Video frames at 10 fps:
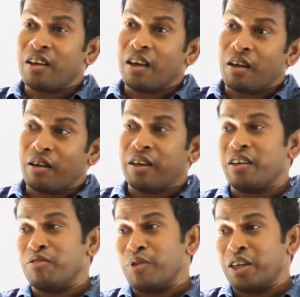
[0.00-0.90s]

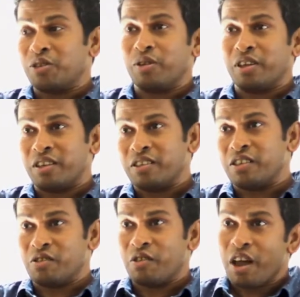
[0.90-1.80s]
can you make sure that this
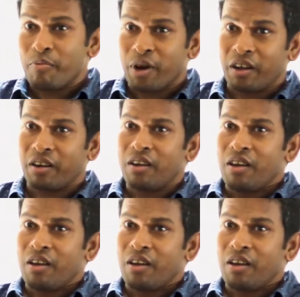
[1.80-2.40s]
is not happening?